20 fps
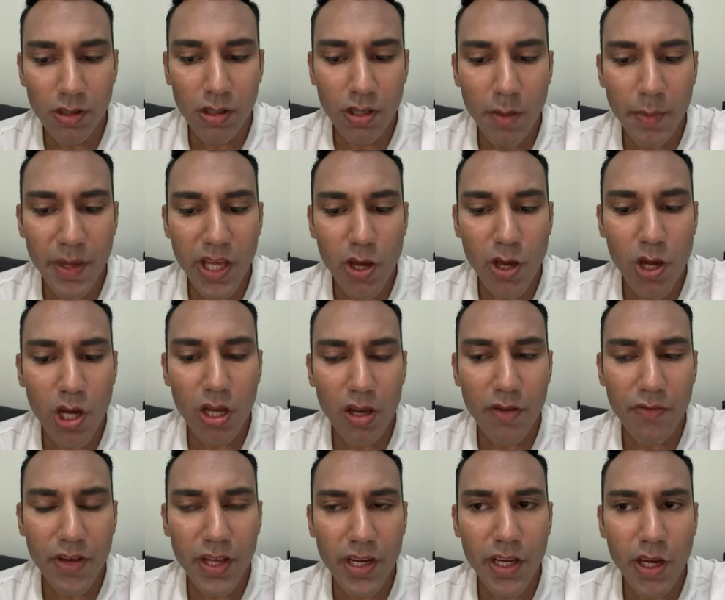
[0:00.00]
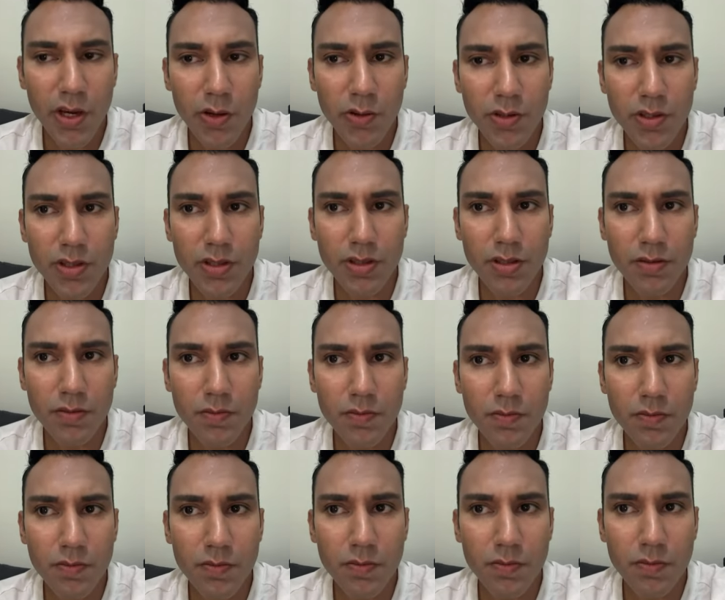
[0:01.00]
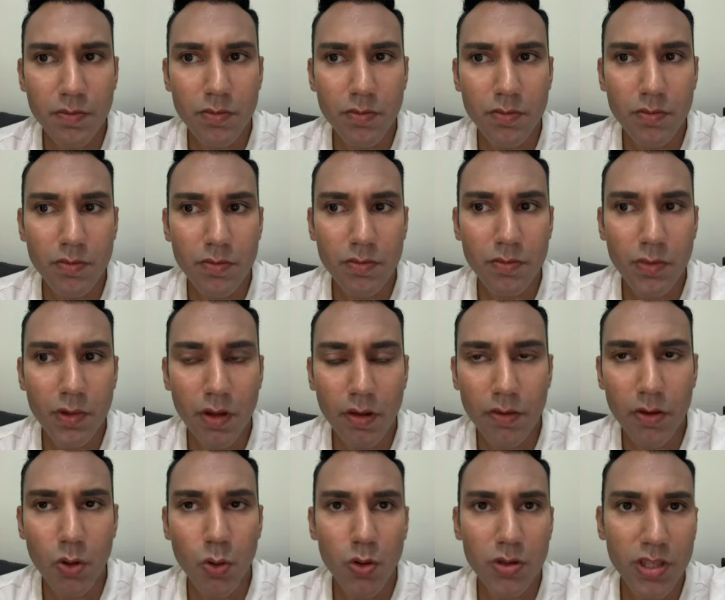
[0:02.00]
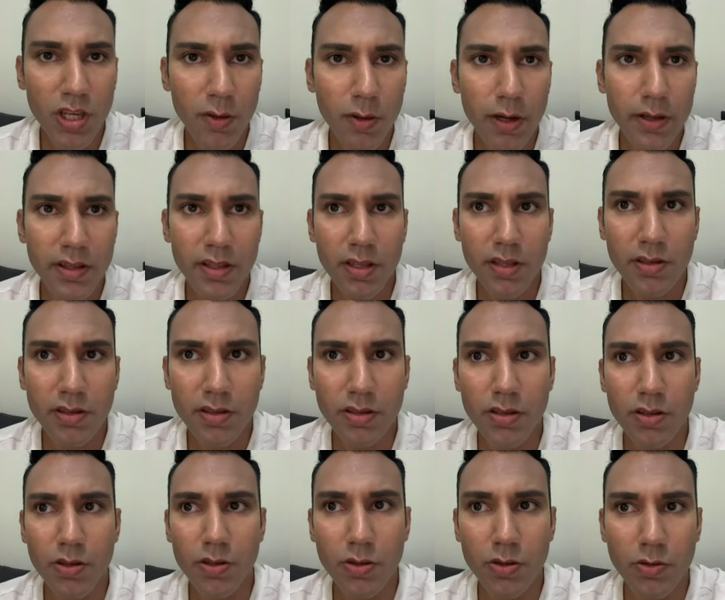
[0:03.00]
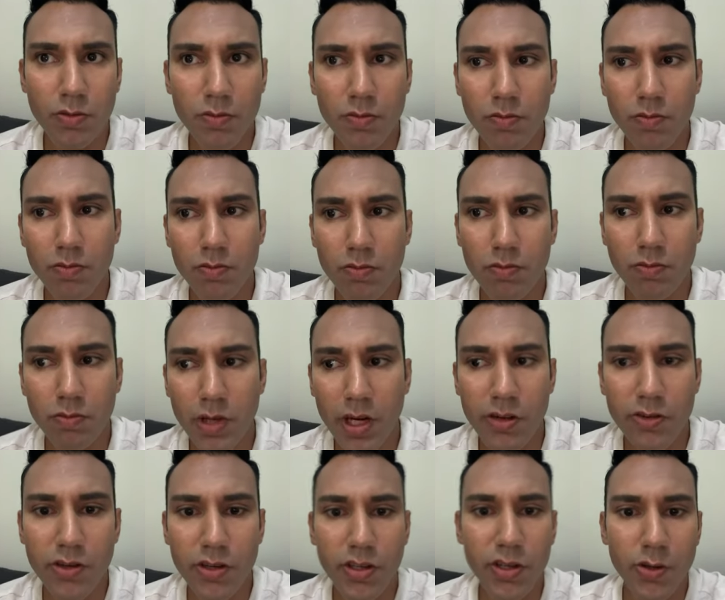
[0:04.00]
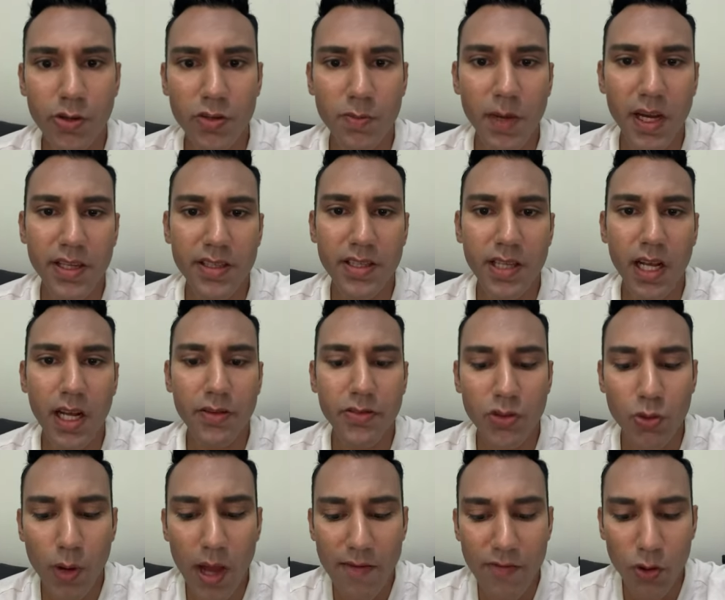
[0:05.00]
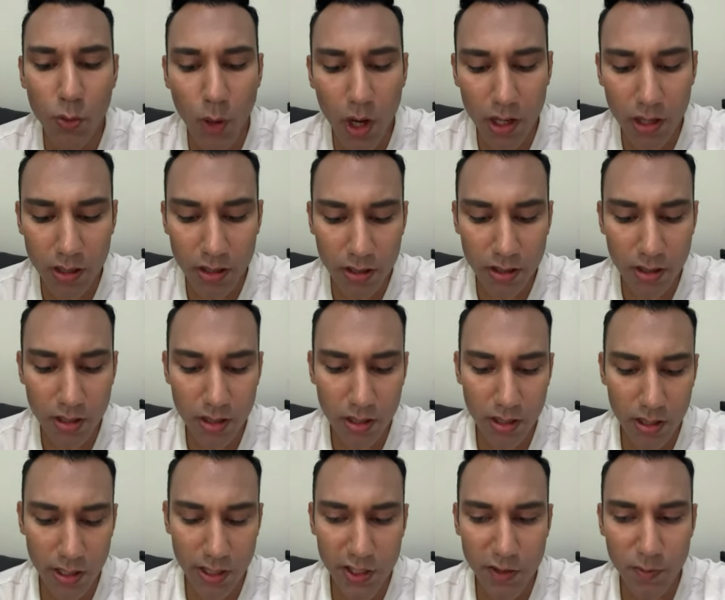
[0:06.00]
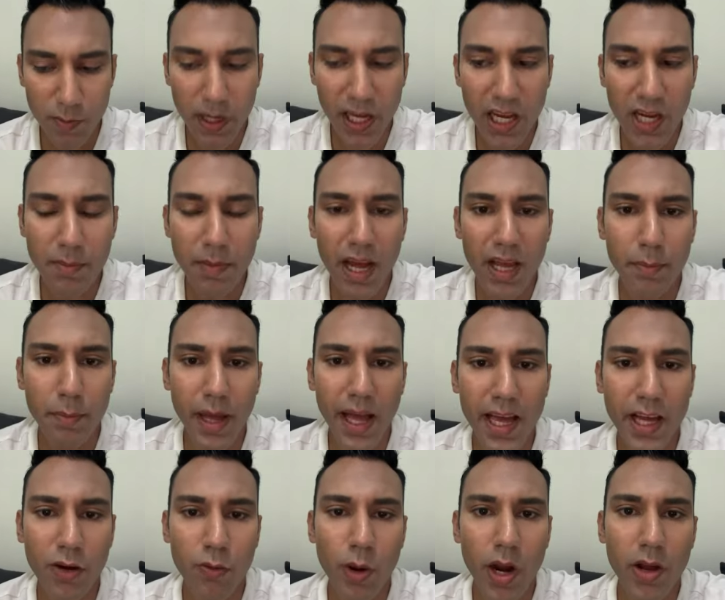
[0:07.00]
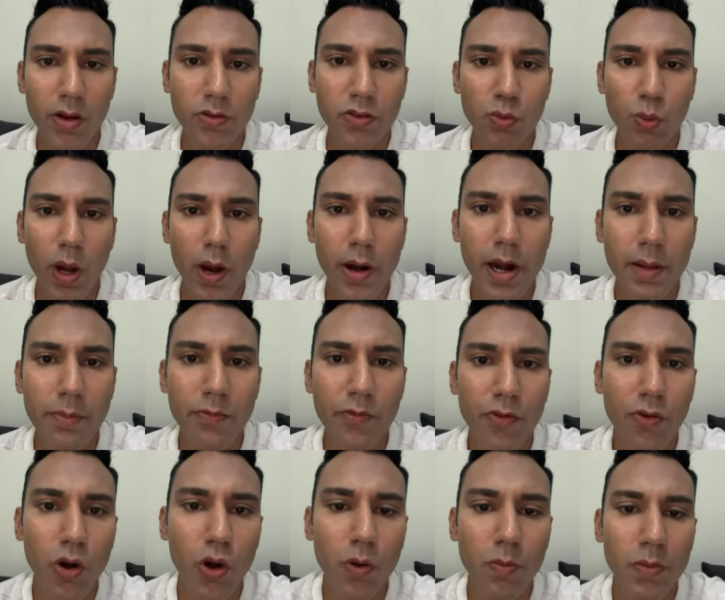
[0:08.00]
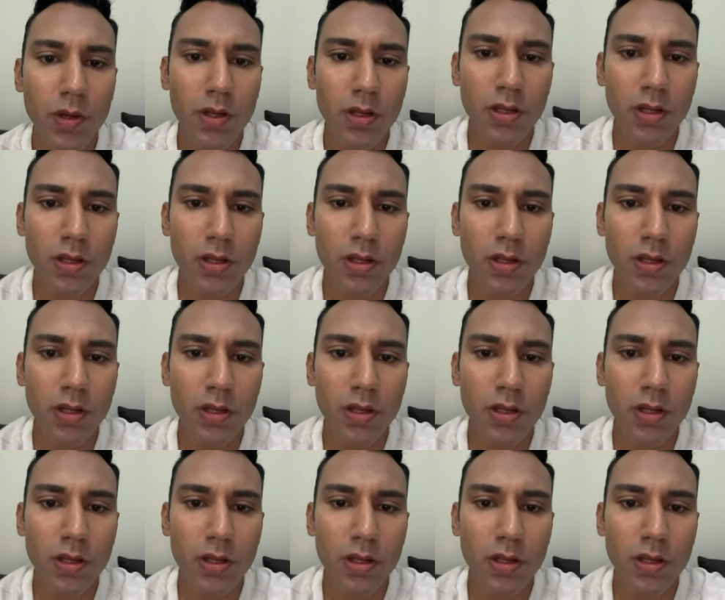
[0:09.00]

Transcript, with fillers: In my earlier videos, of course, I wanted to introduce myself to everyone, explain my background, where I'm from.